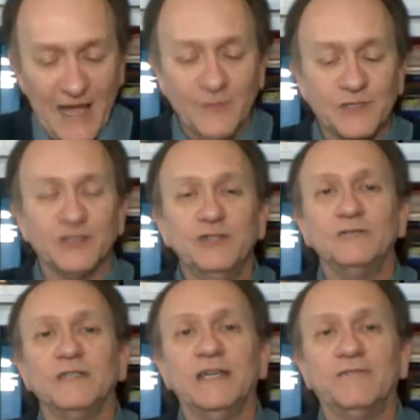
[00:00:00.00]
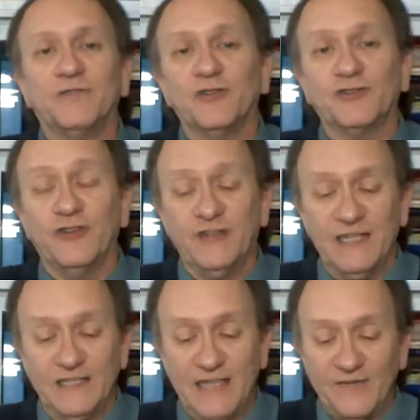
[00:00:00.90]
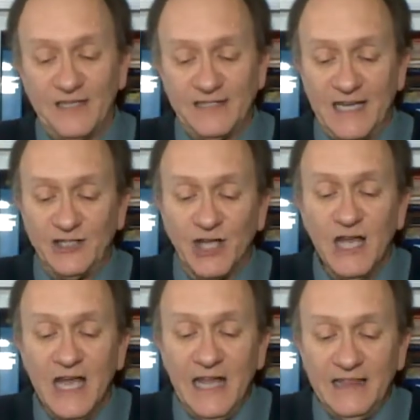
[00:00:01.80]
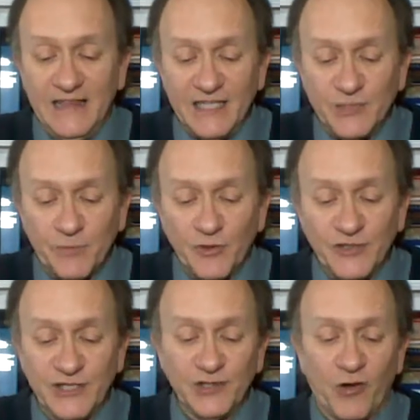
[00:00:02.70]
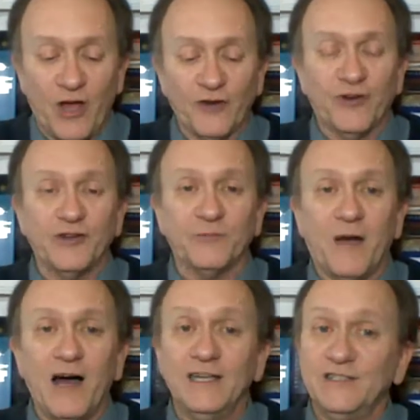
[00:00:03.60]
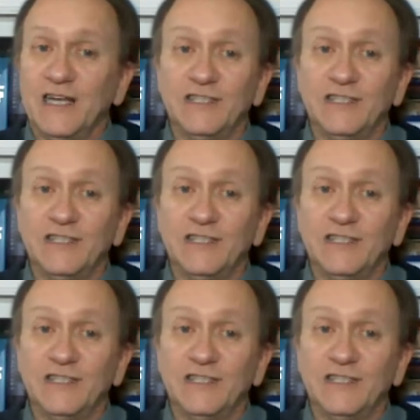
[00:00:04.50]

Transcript: Absolutely. In First Corinthians seven it says, this person is no longer under bondage.